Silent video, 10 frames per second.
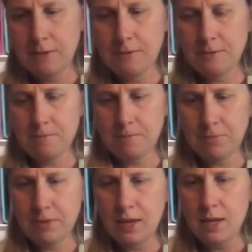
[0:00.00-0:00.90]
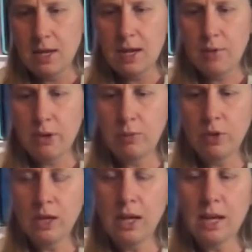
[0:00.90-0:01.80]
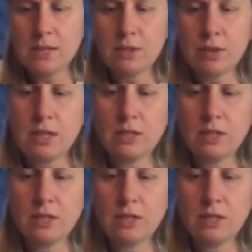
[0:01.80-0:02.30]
And what I'm looking at is creating